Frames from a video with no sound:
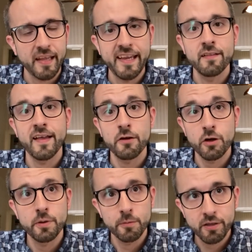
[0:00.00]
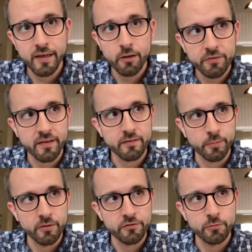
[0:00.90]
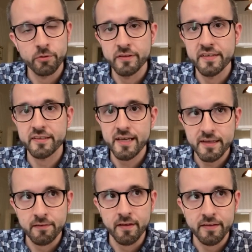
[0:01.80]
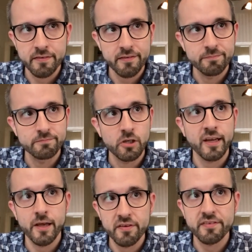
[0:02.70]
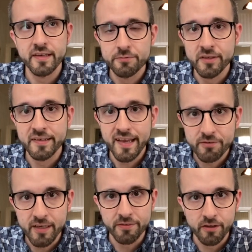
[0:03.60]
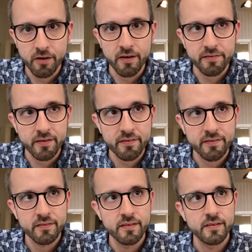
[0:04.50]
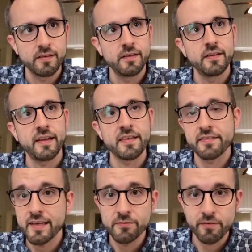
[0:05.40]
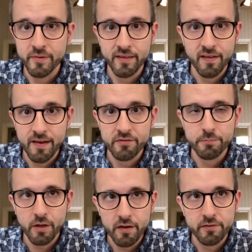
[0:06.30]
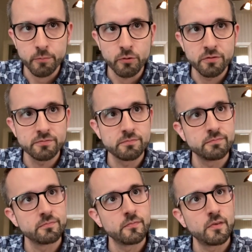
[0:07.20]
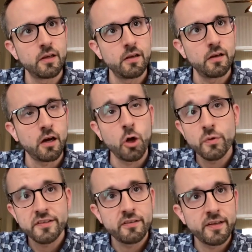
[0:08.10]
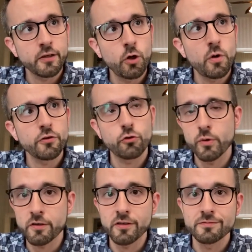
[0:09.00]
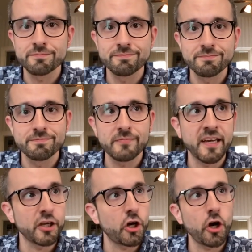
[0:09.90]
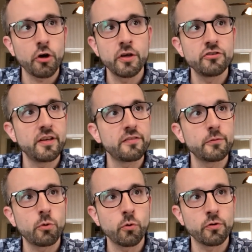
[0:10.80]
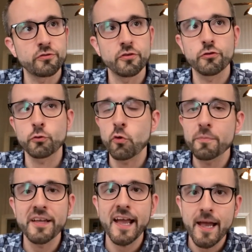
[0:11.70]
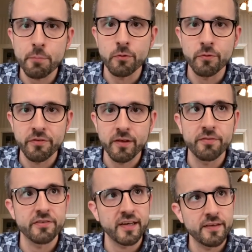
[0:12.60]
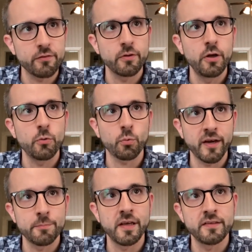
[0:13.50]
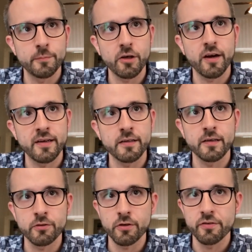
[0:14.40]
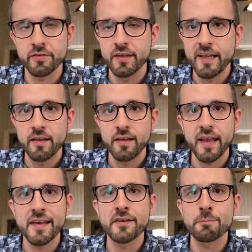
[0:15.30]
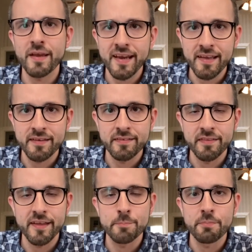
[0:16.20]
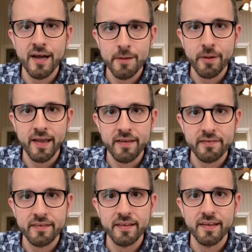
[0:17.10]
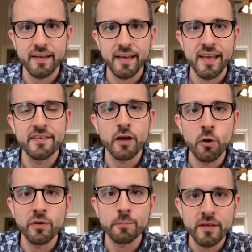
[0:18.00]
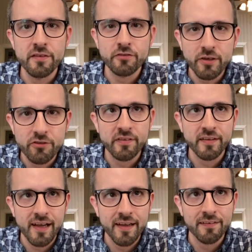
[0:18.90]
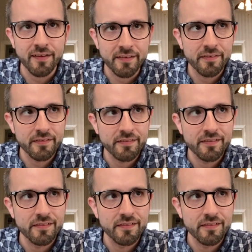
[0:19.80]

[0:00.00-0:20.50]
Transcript: He allowed our public health experts to release guidelines on how to safely navigate the crisis and save as many lives as possible, only to then go on Twitter and encourage his supporters to storm the capitals of states ran by Democratic governors and demand that they bypass his own administration's guidelines.